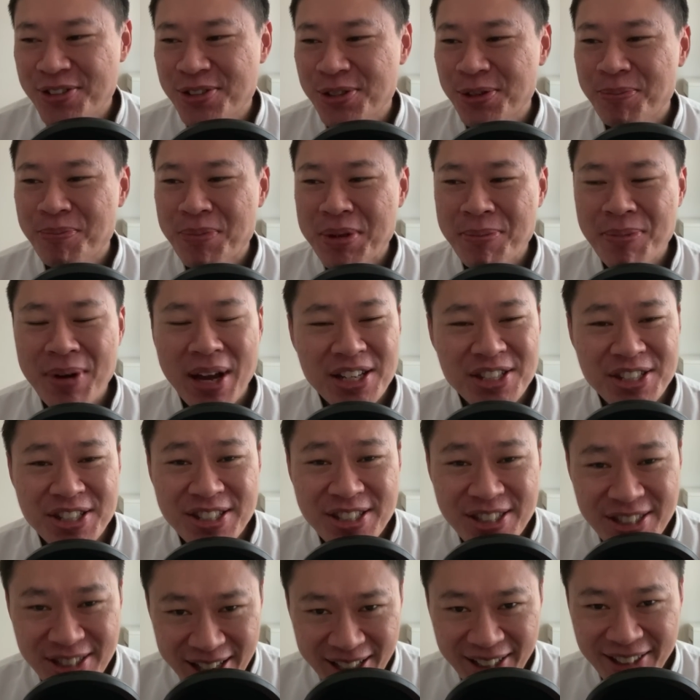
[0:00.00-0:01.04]
So people actually
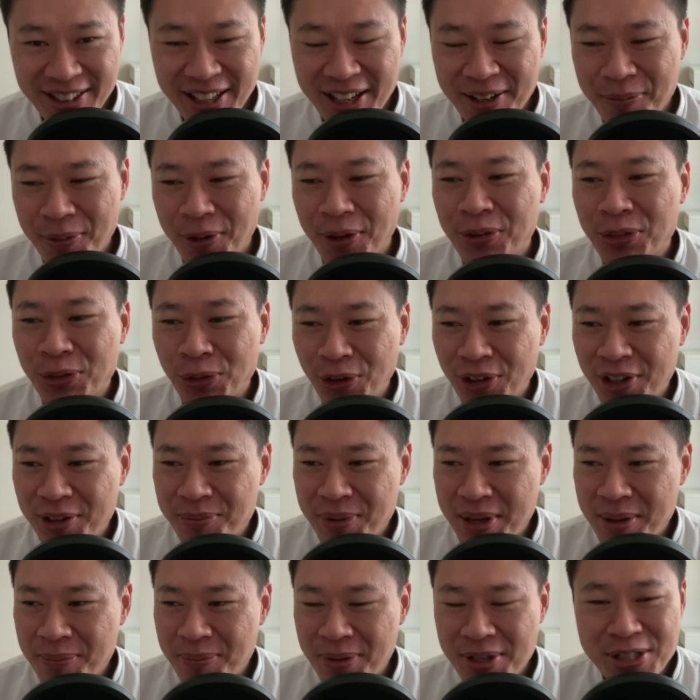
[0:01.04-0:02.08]
stacked up on toilet
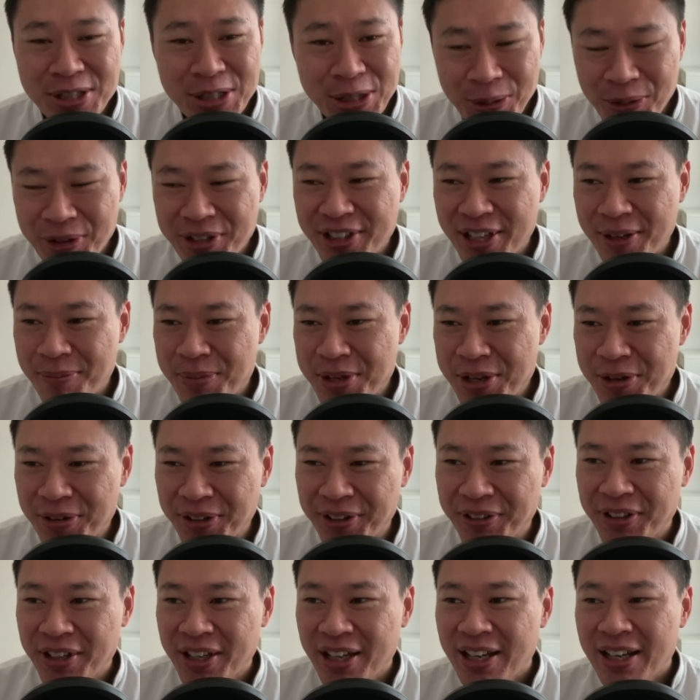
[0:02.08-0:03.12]
papers during that
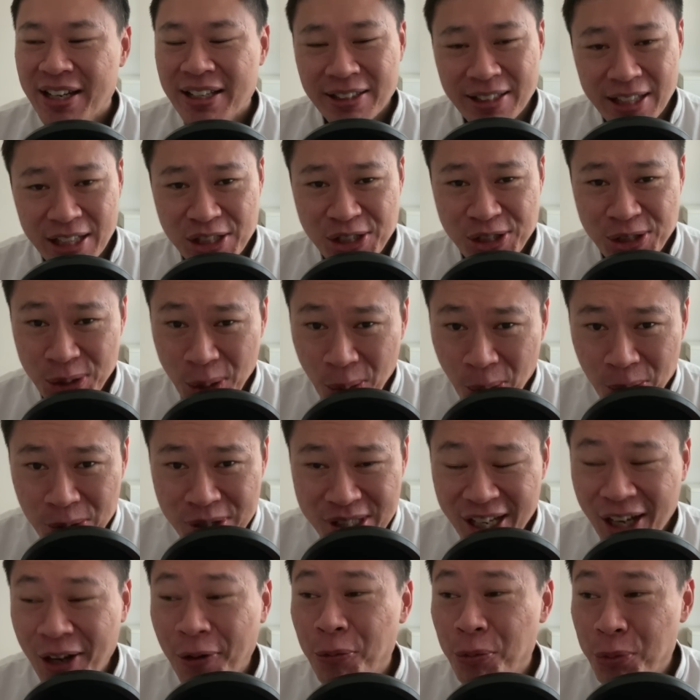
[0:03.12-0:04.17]
period. That shows
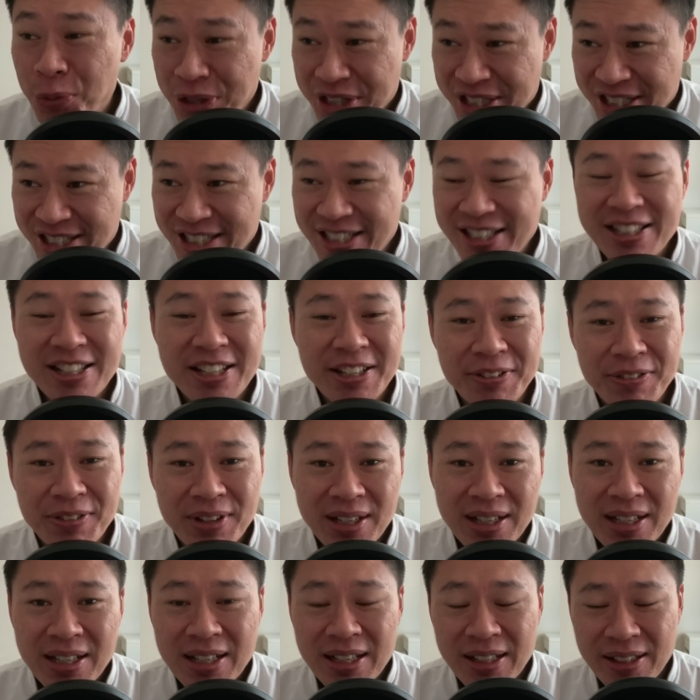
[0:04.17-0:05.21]
how resilient
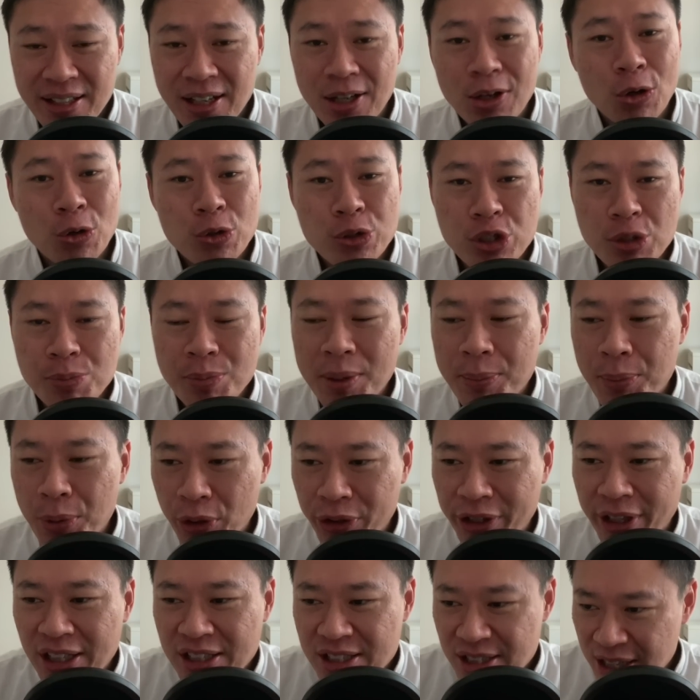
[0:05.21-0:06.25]
their consumer
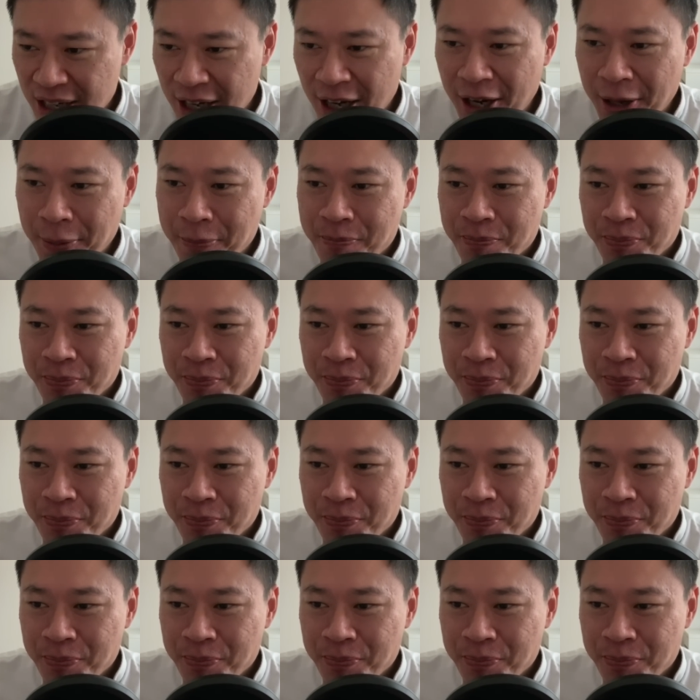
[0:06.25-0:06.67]
products are.